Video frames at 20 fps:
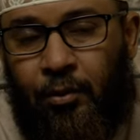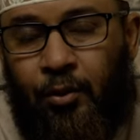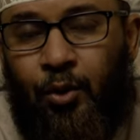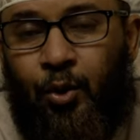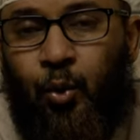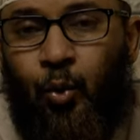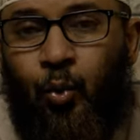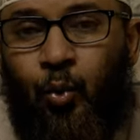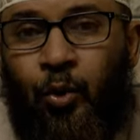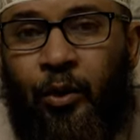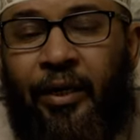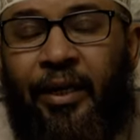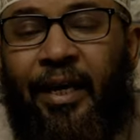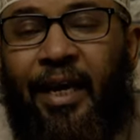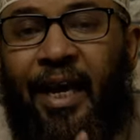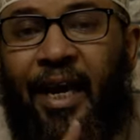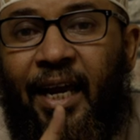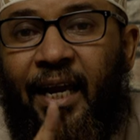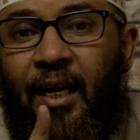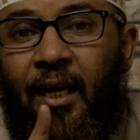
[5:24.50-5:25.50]
to
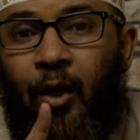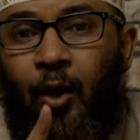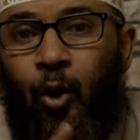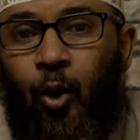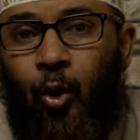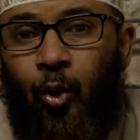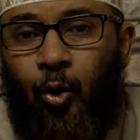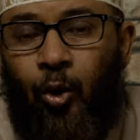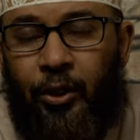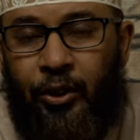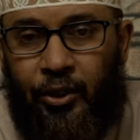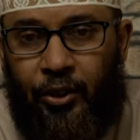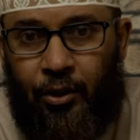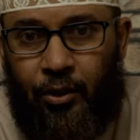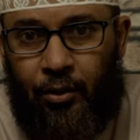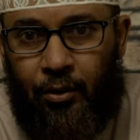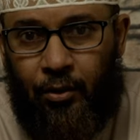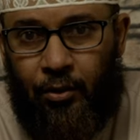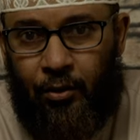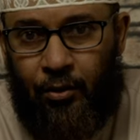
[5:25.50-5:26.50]
gain
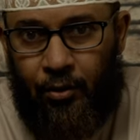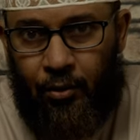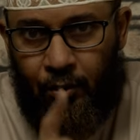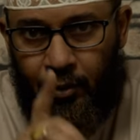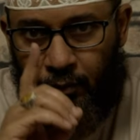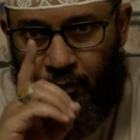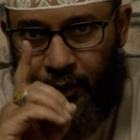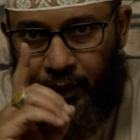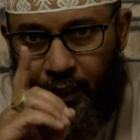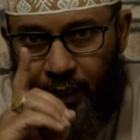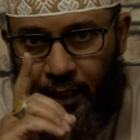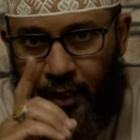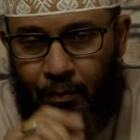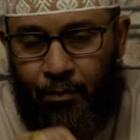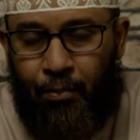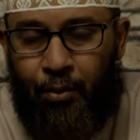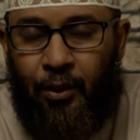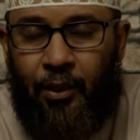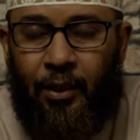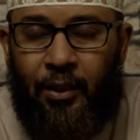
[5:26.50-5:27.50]
knowledge of Allah
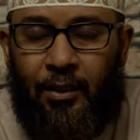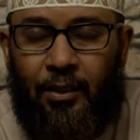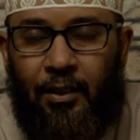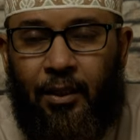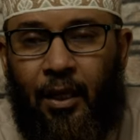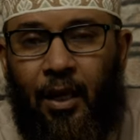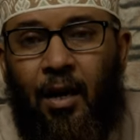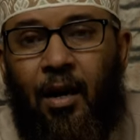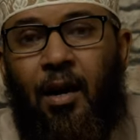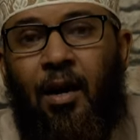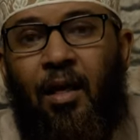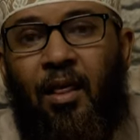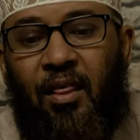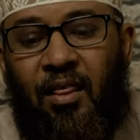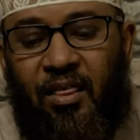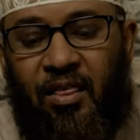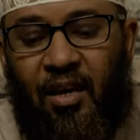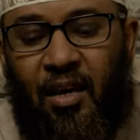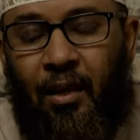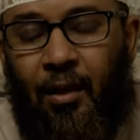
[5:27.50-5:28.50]
Rabbul Izzah.
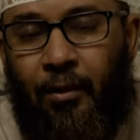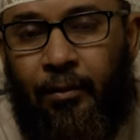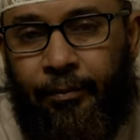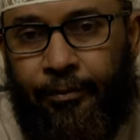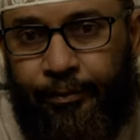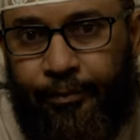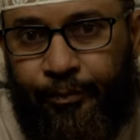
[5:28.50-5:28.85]
3,